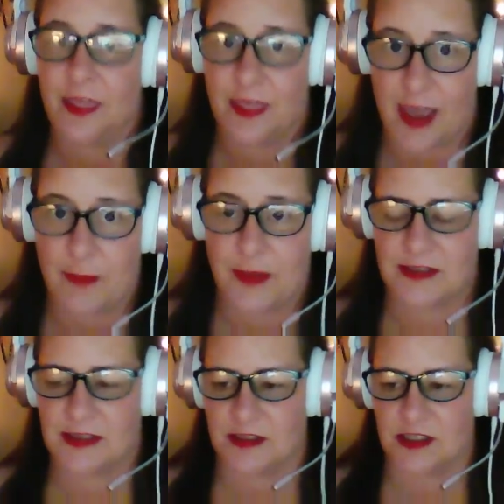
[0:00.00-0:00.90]
That makes
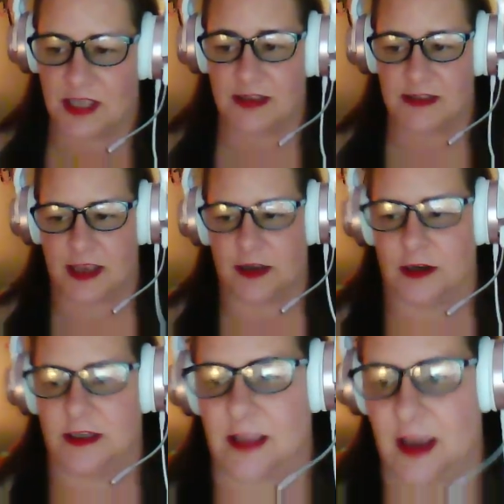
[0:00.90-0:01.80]
sense. Yes, I agree
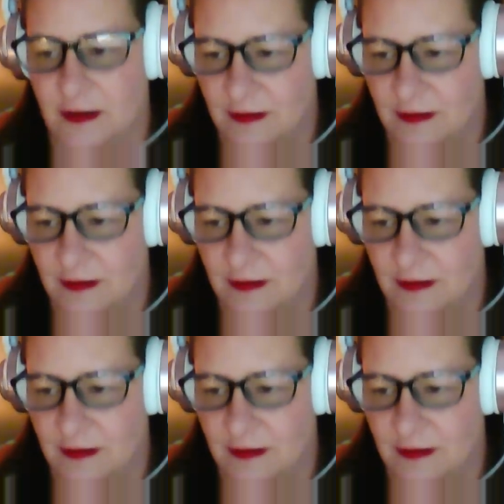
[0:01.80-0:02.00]
with that.